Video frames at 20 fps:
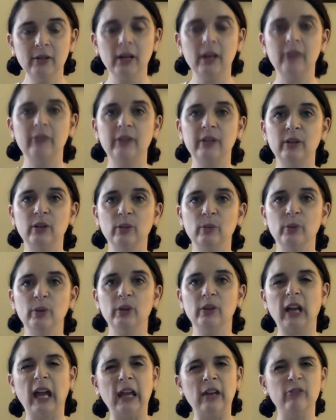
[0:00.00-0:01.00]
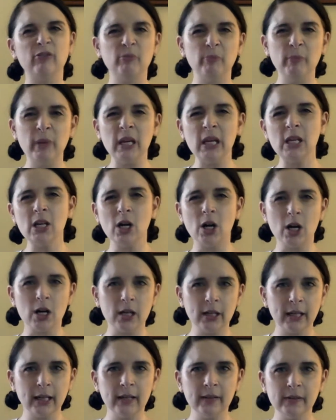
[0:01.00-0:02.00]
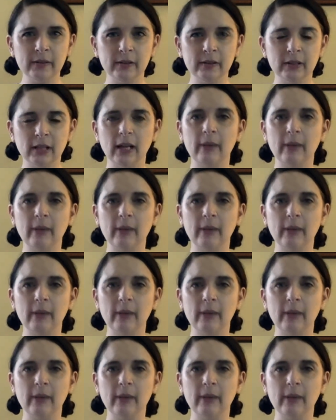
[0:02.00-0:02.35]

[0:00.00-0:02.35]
available kind of mid-August,